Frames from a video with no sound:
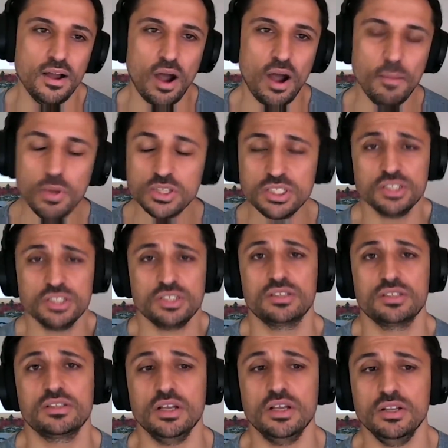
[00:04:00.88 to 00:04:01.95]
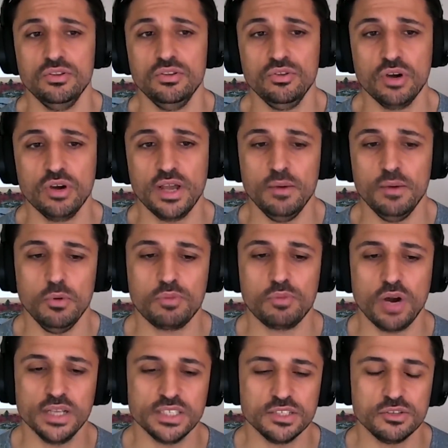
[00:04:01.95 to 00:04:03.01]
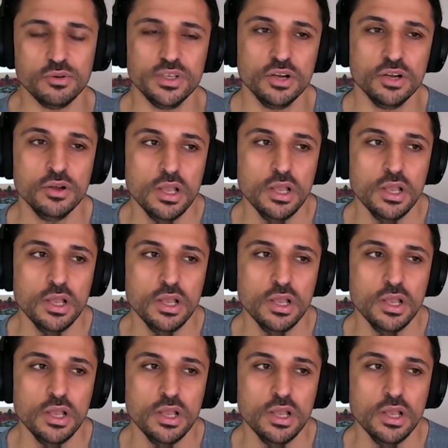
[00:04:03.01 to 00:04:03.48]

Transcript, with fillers: I mostly just look at what price is doing. So,